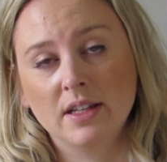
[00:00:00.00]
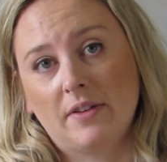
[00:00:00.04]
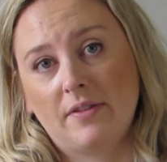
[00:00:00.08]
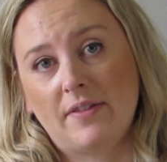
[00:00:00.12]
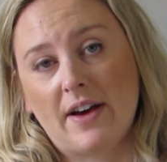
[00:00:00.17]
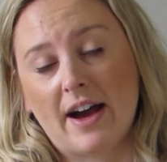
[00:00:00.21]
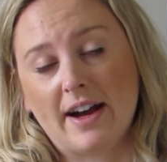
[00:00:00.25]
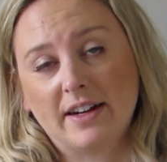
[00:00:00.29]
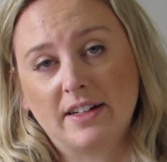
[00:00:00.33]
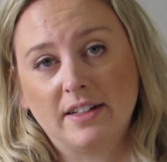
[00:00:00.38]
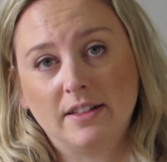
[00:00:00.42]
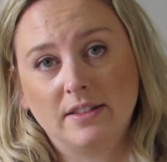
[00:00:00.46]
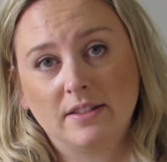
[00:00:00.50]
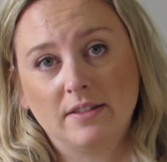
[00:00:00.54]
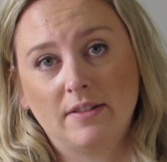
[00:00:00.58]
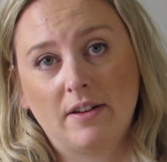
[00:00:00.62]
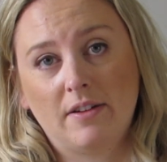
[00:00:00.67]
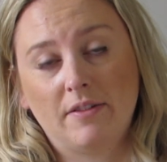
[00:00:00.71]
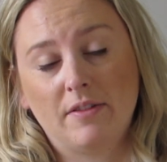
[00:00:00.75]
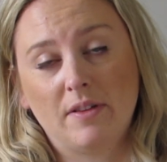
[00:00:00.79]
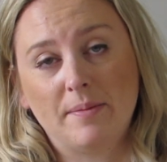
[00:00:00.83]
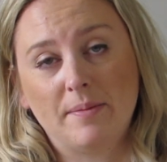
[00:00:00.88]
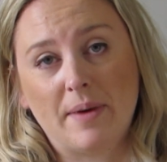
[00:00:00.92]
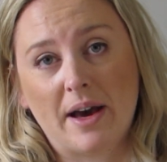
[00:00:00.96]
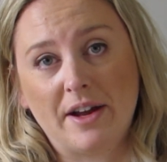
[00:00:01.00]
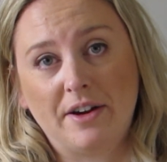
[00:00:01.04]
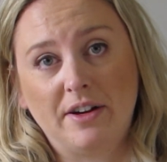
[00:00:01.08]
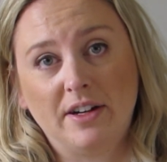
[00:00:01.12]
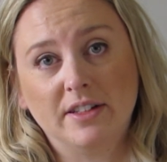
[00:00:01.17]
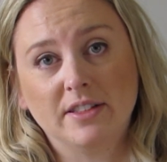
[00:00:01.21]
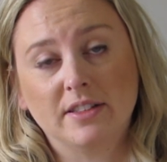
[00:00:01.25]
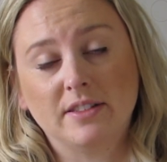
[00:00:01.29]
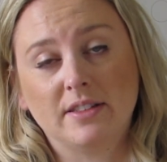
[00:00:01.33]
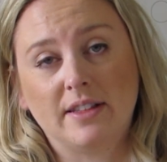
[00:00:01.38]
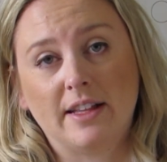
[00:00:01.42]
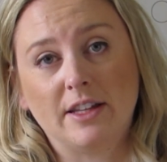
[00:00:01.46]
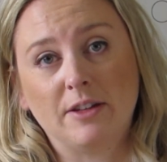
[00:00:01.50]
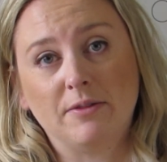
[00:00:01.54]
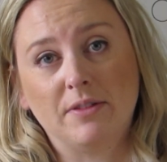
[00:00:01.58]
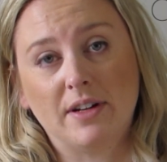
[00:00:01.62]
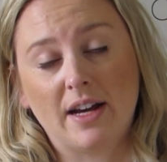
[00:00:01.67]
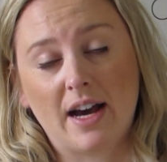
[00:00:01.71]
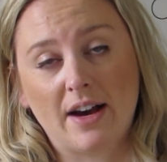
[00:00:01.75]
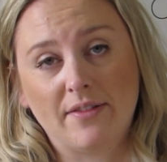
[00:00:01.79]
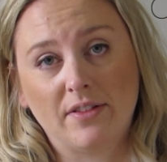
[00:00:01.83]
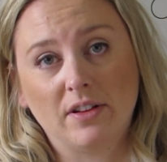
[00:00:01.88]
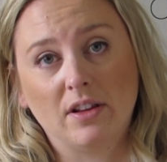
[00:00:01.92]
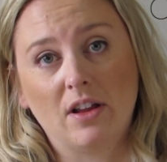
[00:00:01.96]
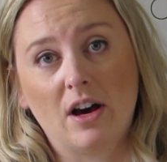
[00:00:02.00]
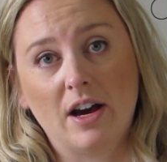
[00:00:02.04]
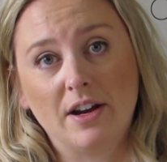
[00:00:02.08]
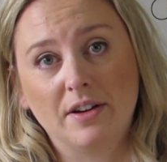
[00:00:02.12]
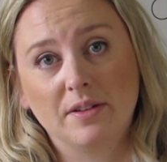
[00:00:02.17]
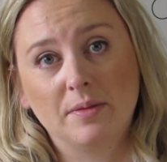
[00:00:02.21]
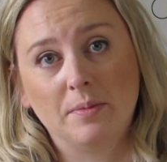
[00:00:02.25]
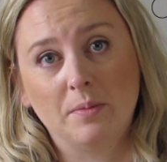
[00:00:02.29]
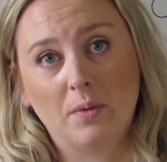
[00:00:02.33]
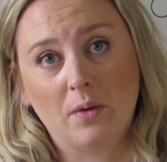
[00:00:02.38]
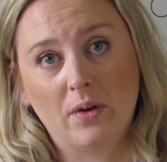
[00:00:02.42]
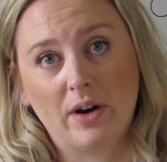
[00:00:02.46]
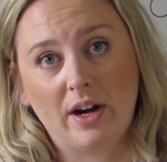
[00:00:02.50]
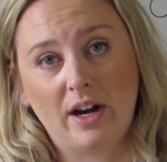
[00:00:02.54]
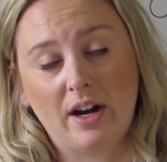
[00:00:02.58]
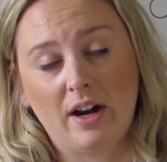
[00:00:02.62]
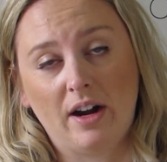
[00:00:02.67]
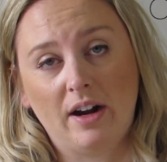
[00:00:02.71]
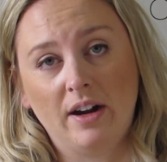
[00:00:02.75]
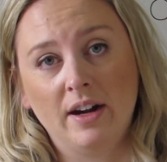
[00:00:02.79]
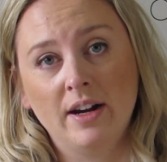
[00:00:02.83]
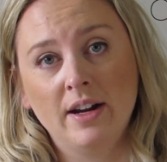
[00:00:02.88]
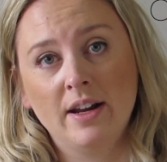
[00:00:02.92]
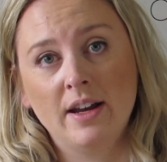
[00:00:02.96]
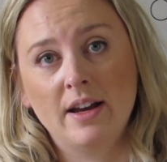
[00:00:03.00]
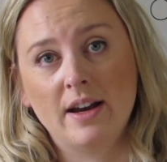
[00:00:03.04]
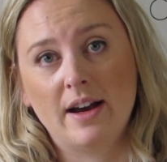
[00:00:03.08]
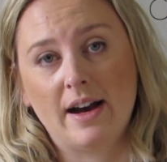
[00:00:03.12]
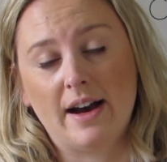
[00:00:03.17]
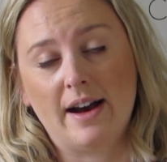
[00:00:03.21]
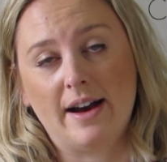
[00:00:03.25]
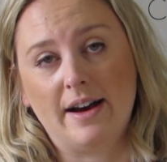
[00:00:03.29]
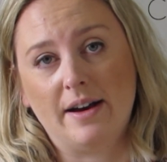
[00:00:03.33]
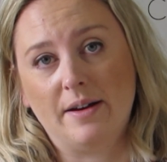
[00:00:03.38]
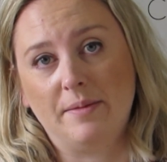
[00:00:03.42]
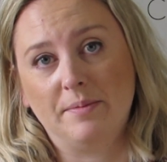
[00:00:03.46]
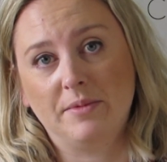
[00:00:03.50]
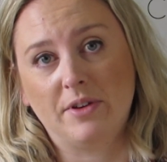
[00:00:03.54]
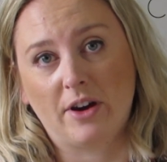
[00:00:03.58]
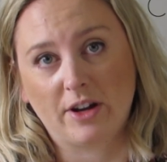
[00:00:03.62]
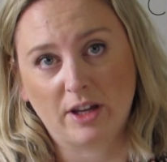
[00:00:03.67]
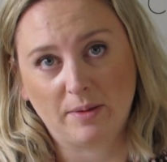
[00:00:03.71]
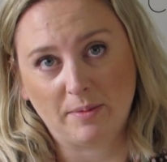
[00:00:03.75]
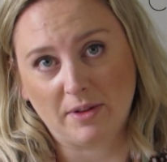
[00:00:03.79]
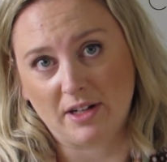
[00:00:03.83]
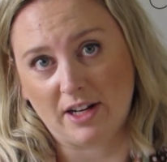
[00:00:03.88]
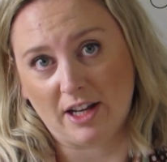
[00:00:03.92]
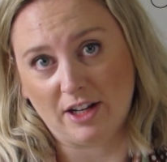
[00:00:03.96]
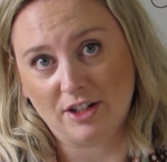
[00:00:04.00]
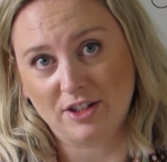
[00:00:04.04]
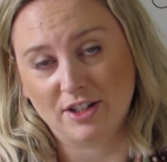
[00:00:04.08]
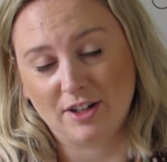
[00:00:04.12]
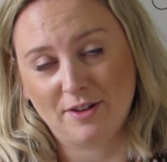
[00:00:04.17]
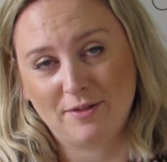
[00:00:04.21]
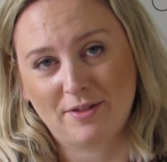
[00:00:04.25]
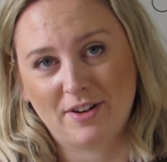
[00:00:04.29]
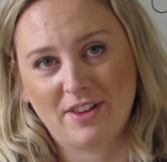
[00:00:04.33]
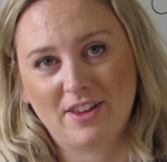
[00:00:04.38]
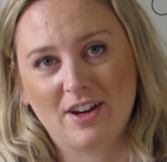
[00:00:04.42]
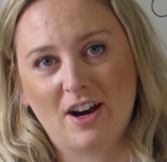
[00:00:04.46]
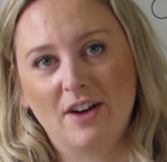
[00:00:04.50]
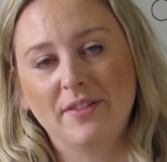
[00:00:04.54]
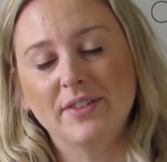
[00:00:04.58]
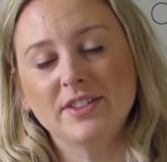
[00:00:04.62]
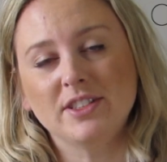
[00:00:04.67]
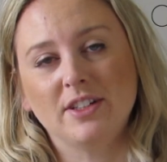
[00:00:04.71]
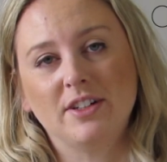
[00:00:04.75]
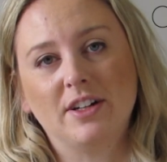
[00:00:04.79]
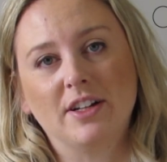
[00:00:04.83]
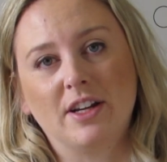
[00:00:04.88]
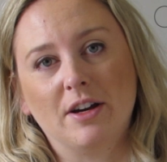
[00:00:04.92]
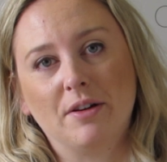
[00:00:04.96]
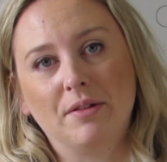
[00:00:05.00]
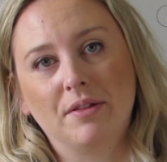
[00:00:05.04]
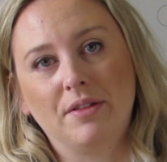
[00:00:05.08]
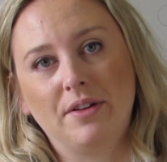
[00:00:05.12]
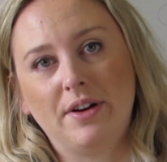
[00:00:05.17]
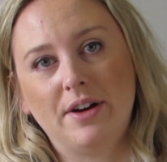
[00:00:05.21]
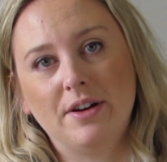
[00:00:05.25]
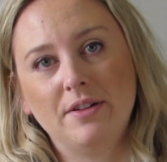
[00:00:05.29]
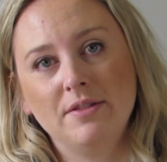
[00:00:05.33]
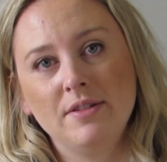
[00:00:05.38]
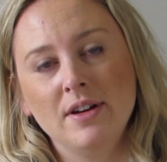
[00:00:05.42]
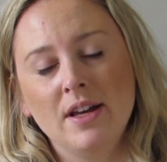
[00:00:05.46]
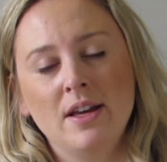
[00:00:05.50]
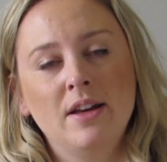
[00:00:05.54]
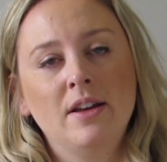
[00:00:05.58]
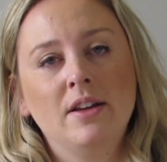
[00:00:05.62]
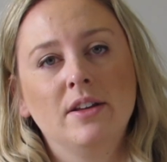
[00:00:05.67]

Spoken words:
the fact of the matter is that you would have a lot more documentation for the officer to go through.